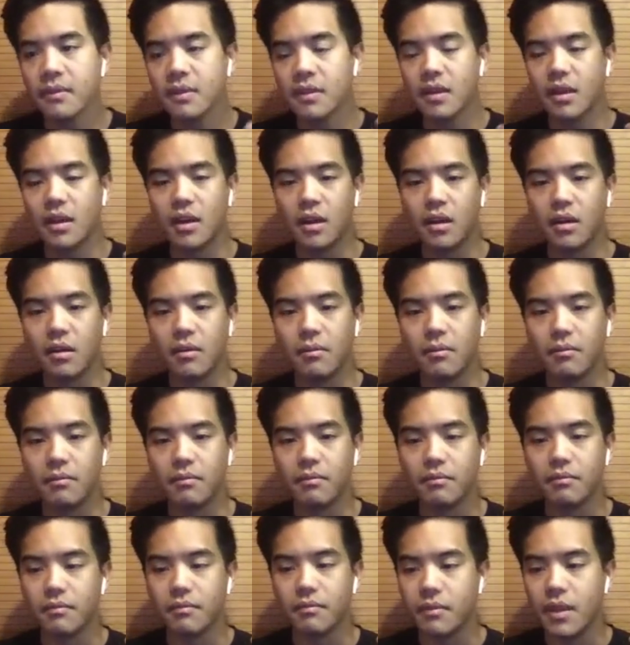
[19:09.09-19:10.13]
um,
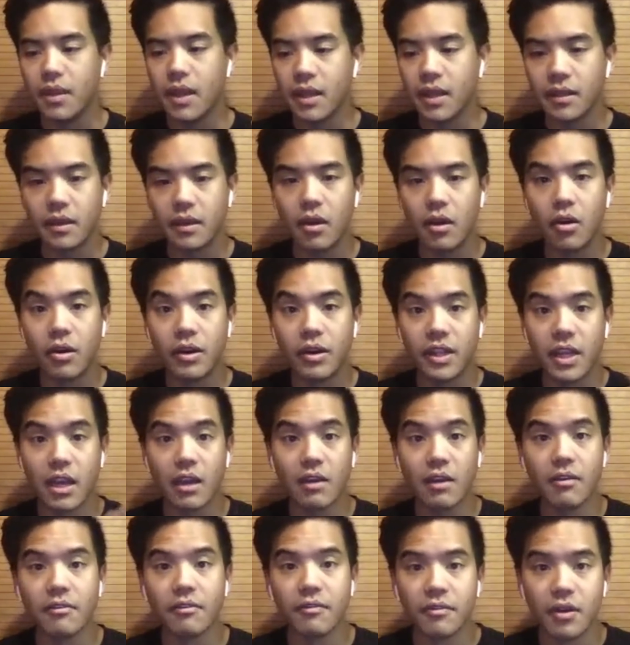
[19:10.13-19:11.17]
and already
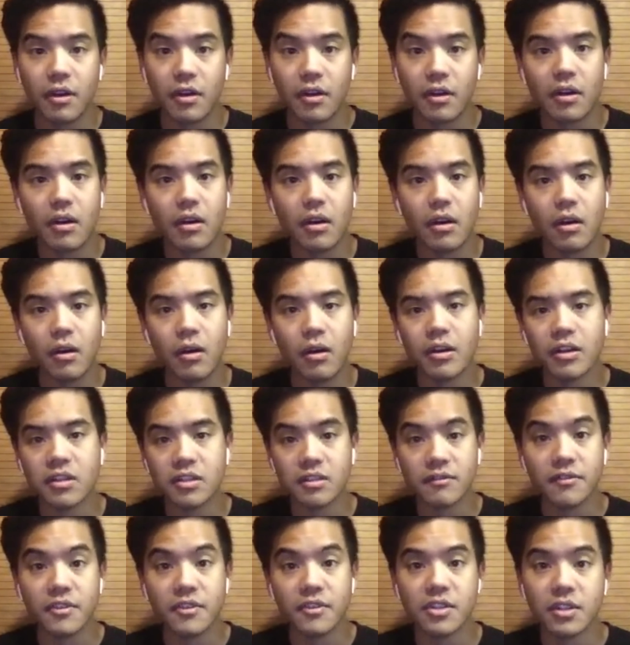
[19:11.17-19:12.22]
have are already
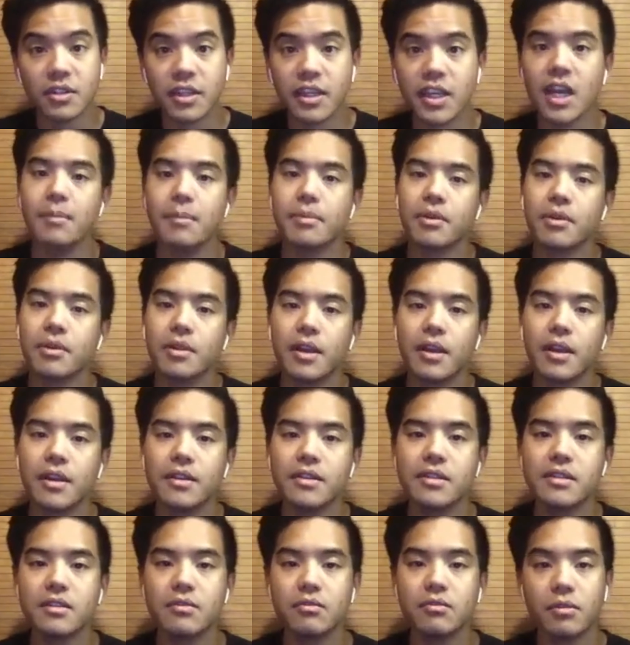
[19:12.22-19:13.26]
sufficiently
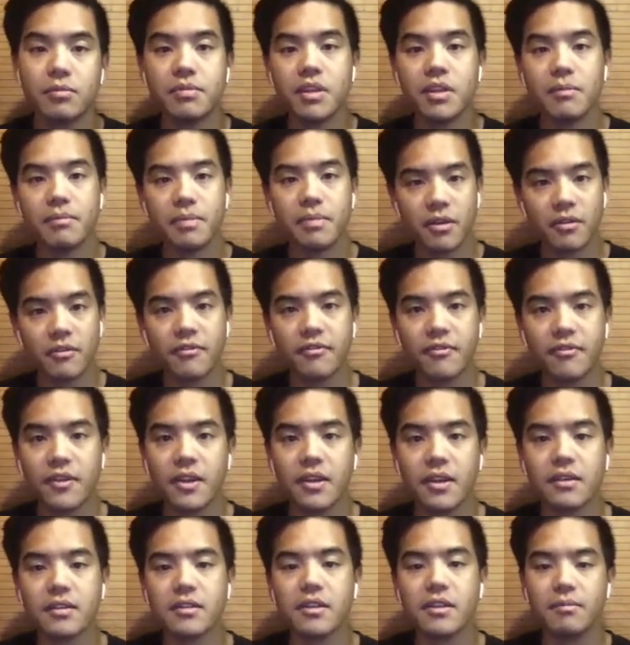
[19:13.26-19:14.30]
capitalized would be a better
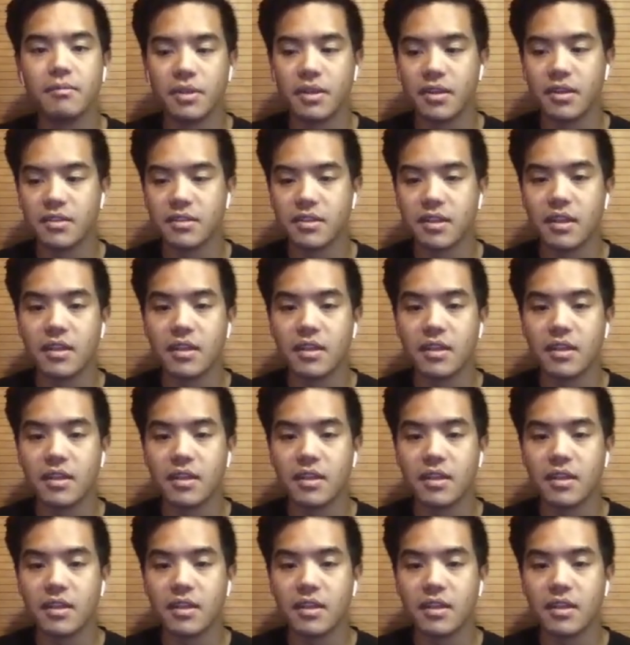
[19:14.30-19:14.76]
fit because ah,